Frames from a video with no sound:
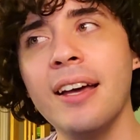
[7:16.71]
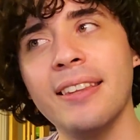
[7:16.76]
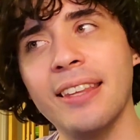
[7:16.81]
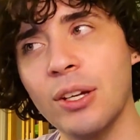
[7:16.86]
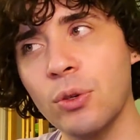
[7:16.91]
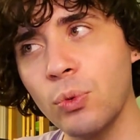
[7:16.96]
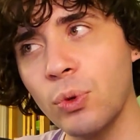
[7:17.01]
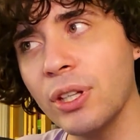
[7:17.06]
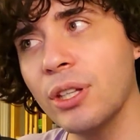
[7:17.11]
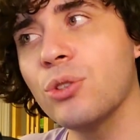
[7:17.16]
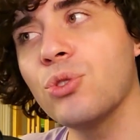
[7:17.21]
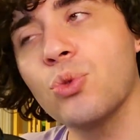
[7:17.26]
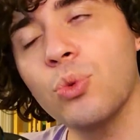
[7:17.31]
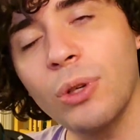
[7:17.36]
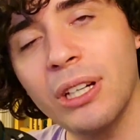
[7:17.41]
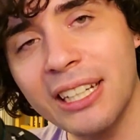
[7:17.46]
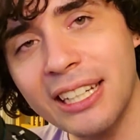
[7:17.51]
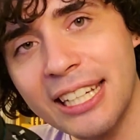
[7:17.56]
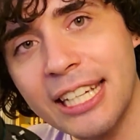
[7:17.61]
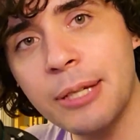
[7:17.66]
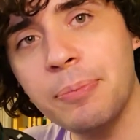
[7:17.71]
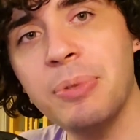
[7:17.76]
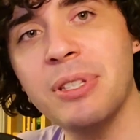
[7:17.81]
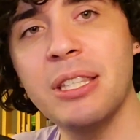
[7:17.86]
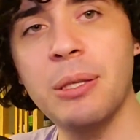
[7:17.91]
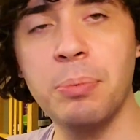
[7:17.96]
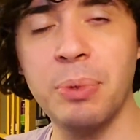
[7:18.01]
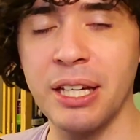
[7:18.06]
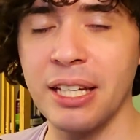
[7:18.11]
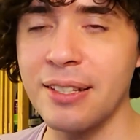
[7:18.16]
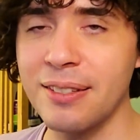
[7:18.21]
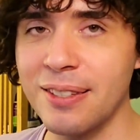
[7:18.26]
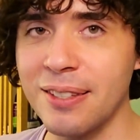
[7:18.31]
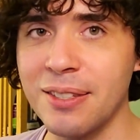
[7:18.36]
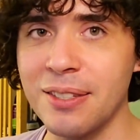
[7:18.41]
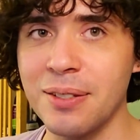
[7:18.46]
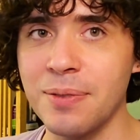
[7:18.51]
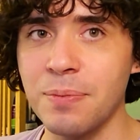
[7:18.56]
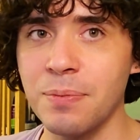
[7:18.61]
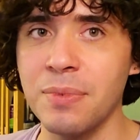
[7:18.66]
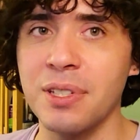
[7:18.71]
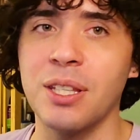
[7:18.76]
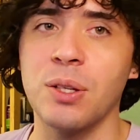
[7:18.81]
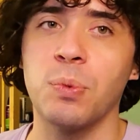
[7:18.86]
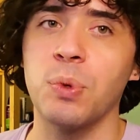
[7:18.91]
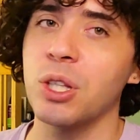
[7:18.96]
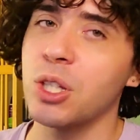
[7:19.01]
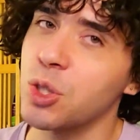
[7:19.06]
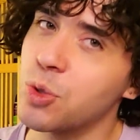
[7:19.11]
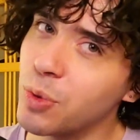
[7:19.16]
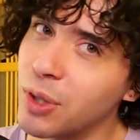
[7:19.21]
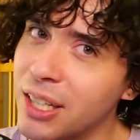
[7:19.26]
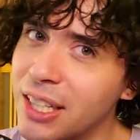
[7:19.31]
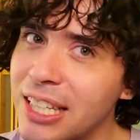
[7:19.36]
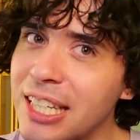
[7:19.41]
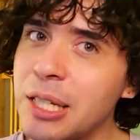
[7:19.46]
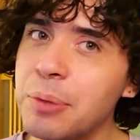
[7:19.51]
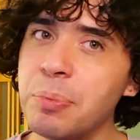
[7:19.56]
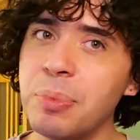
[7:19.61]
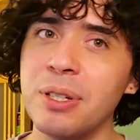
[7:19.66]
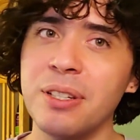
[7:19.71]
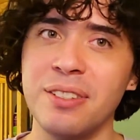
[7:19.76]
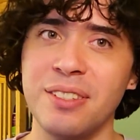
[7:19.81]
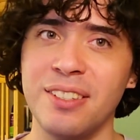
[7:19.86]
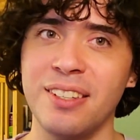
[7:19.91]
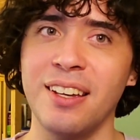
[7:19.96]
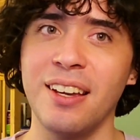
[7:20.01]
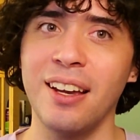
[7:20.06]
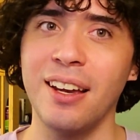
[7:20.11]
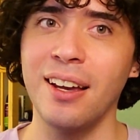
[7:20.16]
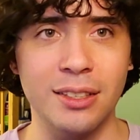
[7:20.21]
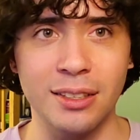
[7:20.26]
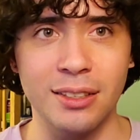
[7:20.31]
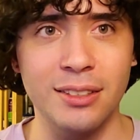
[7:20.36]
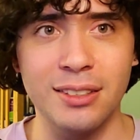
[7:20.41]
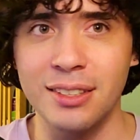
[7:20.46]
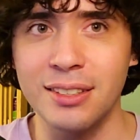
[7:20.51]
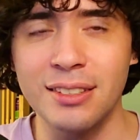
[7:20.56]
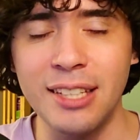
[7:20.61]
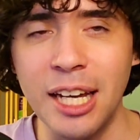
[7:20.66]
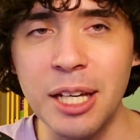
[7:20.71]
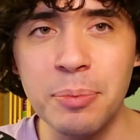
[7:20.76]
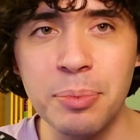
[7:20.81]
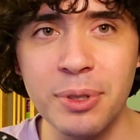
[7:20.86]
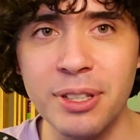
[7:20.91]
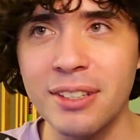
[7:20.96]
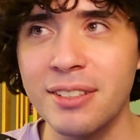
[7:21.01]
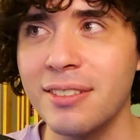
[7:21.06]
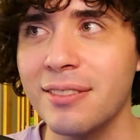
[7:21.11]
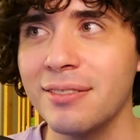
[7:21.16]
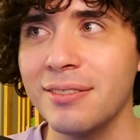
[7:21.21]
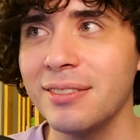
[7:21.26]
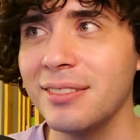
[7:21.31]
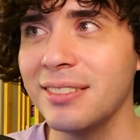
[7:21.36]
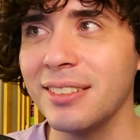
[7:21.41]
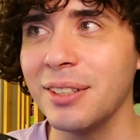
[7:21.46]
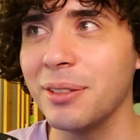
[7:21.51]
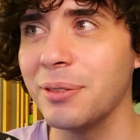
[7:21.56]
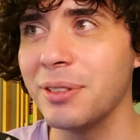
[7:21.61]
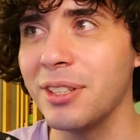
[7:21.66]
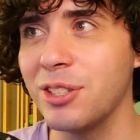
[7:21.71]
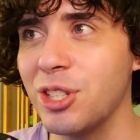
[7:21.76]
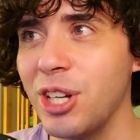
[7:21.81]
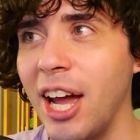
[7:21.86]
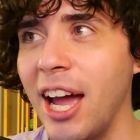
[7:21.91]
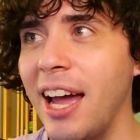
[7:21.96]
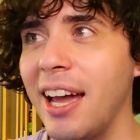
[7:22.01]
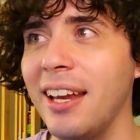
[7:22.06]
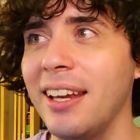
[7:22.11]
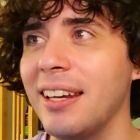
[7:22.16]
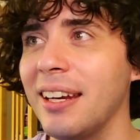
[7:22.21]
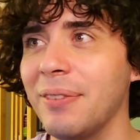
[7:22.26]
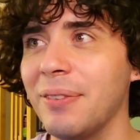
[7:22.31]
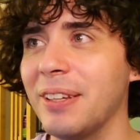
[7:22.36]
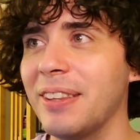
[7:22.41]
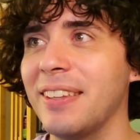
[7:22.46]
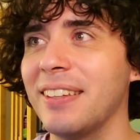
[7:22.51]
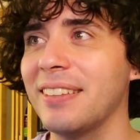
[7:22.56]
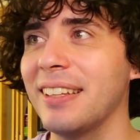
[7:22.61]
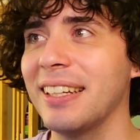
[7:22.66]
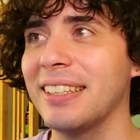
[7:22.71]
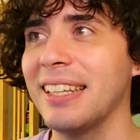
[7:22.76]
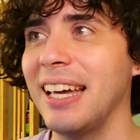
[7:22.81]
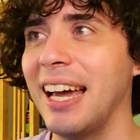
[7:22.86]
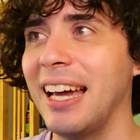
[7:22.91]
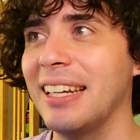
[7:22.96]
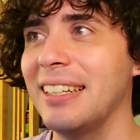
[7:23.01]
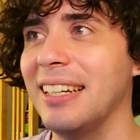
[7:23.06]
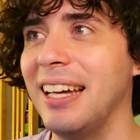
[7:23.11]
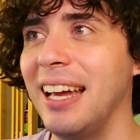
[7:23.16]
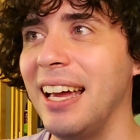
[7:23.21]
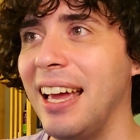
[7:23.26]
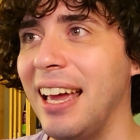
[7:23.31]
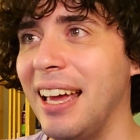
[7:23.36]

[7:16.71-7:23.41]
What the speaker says: They really just want to keep it the ping system. They really just want to keep it the typing, you know, the chat and everything like that.